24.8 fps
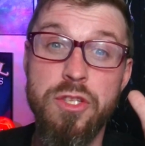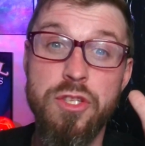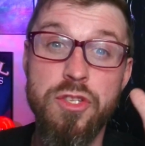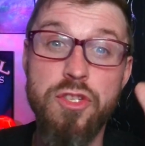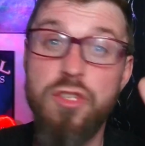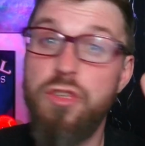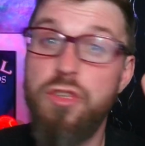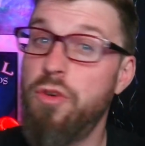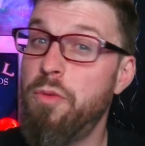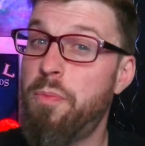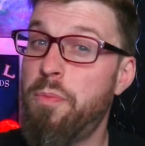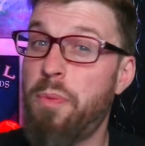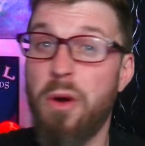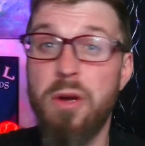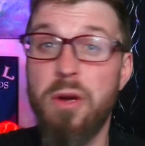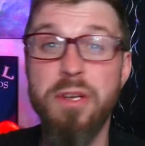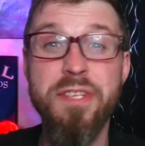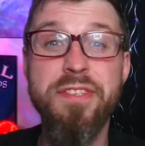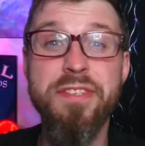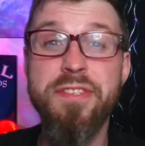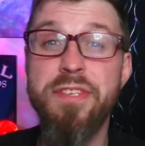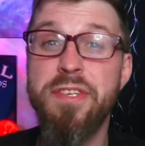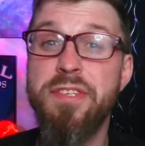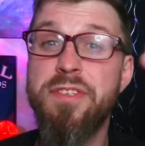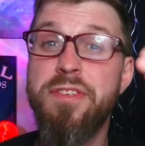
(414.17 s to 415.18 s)
two party
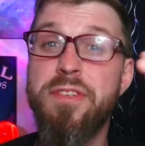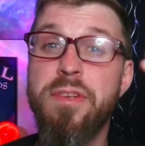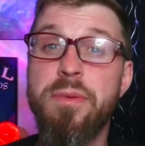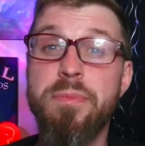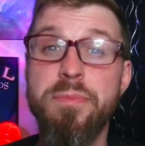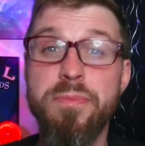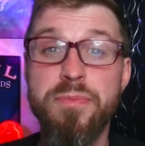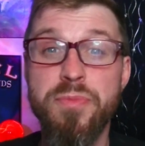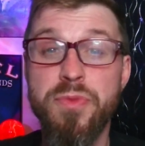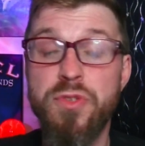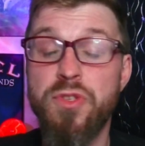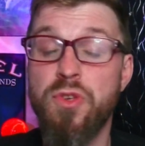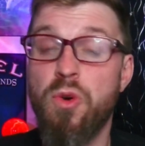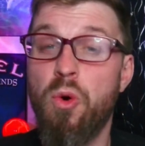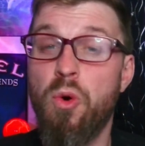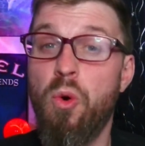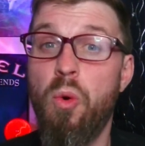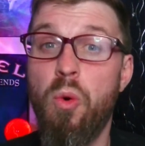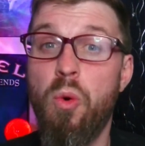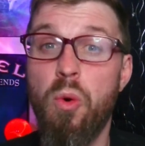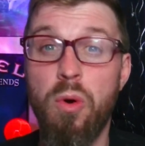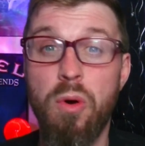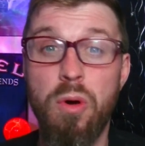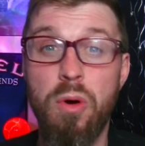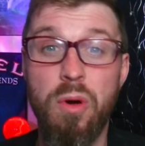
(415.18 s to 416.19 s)
systems
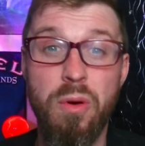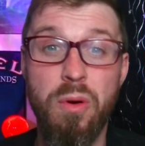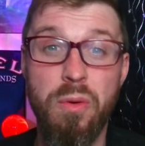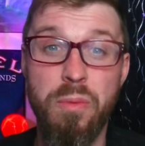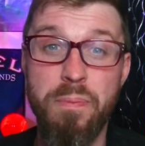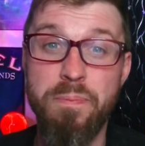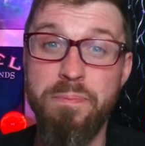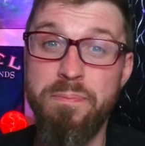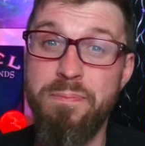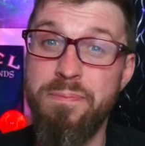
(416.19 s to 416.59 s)
or